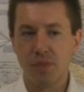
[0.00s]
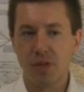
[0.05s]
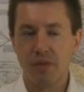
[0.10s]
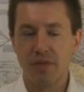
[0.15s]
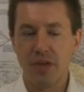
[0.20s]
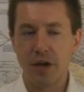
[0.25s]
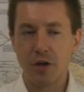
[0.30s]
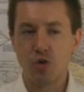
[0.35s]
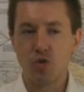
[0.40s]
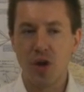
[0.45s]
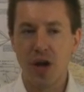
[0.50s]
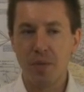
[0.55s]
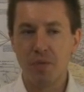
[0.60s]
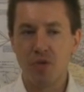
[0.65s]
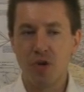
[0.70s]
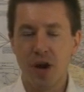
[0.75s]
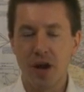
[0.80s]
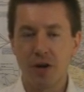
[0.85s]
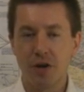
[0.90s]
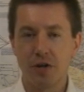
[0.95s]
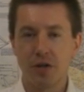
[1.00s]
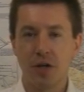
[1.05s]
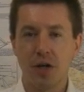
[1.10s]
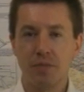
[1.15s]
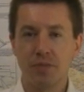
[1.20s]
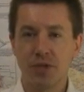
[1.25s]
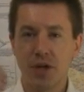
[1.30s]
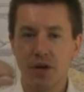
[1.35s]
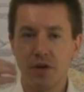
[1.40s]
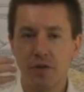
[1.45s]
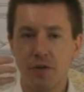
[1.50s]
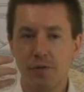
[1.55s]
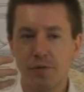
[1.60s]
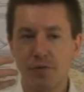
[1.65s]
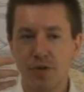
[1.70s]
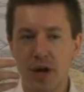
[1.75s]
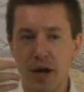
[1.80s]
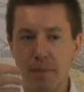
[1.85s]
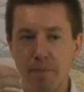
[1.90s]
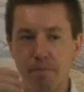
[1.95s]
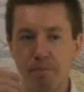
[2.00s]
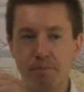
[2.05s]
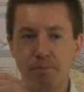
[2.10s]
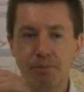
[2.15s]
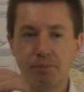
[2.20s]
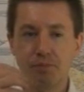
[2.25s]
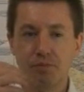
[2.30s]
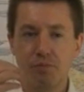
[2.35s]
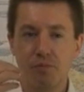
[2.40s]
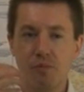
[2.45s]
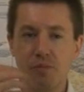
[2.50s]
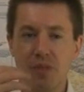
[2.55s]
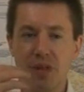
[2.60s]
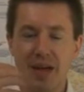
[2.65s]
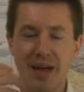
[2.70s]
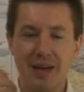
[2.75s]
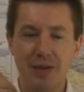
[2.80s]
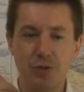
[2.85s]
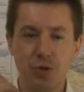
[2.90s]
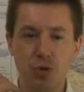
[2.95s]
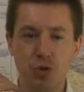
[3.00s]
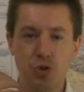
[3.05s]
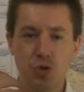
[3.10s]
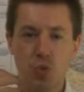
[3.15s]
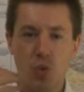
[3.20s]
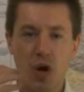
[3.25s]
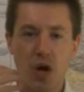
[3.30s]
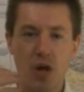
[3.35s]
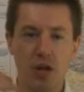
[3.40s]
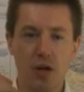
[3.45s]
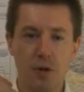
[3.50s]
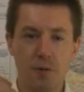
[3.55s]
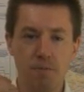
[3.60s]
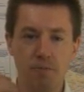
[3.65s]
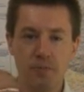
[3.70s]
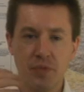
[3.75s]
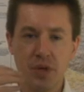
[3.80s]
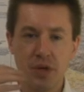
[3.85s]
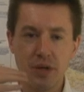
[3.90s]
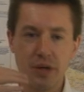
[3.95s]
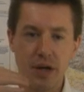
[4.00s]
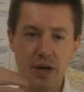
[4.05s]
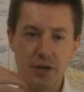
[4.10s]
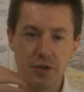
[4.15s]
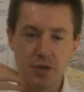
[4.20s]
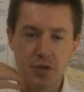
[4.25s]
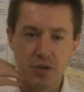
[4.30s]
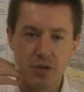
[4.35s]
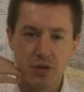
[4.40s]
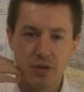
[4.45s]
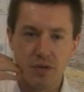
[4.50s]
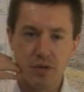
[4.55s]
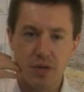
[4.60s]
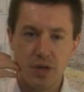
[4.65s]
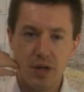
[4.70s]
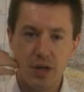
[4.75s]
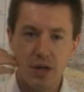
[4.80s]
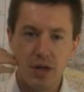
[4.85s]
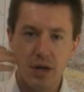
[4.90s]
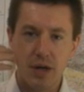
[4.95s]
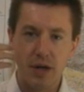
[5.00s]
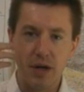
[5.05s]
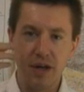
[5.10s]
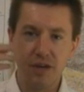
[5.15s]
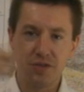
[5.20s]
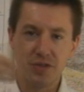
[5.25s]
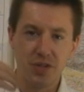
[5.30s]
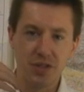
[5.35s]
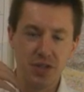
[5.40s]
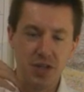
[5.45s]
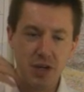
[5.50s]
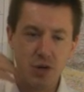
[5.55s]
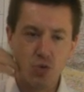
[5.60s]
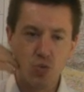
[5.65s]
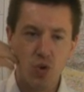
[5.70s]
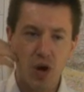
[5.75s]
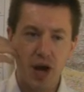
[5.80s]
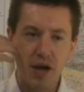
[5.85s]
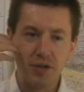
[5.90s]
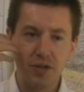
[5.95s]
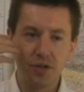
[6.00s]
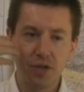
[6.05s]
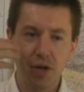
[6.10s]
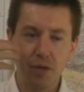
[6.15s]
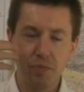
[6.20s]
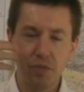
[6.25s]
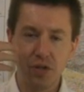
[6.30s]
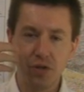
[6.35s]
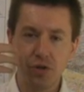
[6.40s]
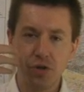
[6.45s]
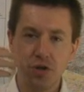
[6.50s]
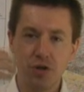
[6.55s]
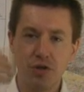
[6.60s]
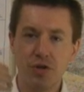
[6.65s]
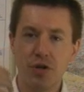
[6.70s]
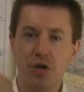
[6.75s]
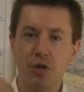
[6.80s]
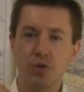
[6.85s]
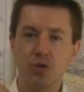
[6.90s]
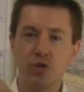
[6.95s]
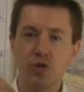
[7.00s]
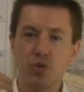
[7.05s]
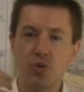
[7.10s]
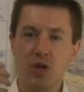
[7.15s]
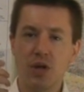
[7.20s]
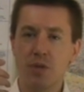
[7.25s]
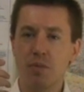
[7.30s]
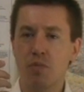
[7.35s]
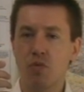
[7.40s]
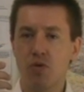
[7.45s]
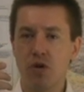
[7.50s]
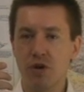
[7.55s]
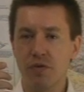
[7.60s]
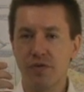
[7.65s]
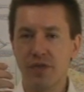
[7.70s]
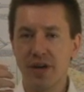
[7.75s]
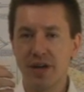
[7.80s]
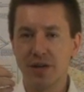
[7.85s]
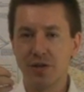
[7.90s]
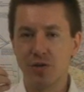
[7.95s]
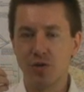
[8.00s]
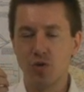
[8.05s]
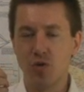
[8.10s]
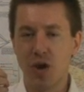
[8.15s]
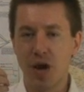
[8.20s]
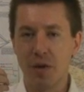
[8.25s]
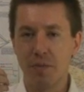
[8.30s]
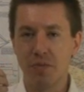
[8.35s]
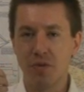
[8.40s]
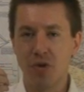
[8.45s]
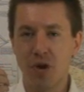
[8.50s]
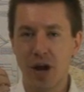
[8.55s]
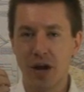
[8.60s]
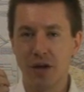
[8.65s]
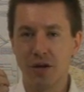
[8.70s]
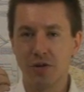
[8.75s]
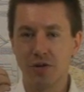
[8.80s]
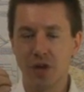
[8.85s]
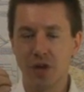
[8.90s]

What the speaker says: That graham cracker comes out in the front as you swallow, as the tea rises up into your nose, you get more of that graham cracker